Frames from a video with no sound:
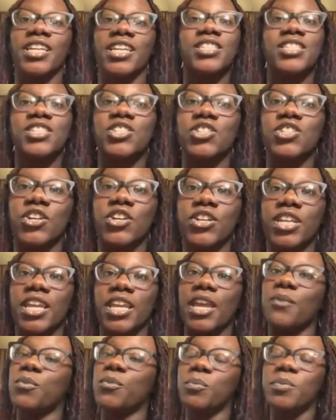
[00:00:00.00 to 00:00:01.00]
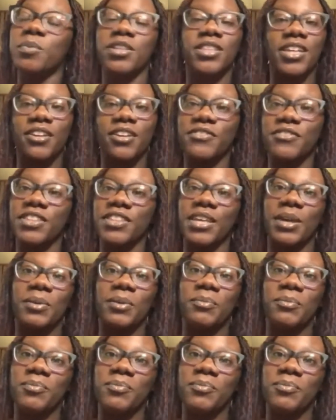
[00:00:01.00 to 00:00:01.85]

It's a journey, and we'll be there for them.